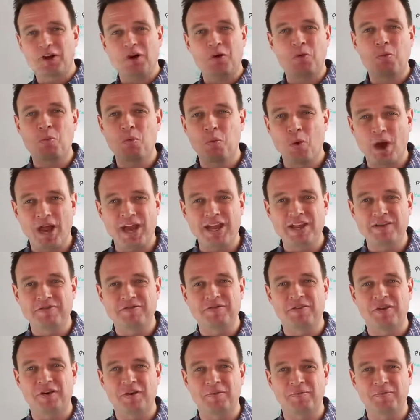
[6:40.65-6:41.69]
away
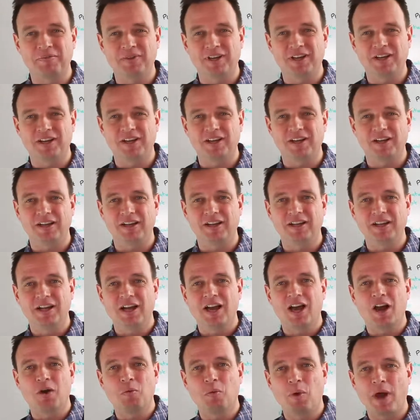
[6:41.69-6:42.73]
from
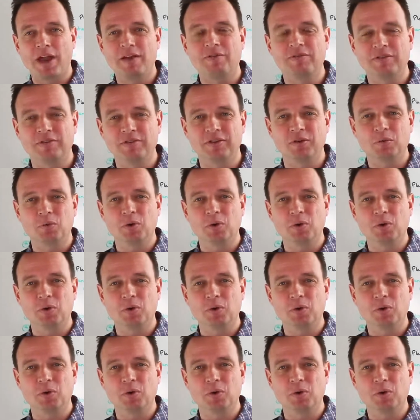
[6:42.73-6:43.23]
the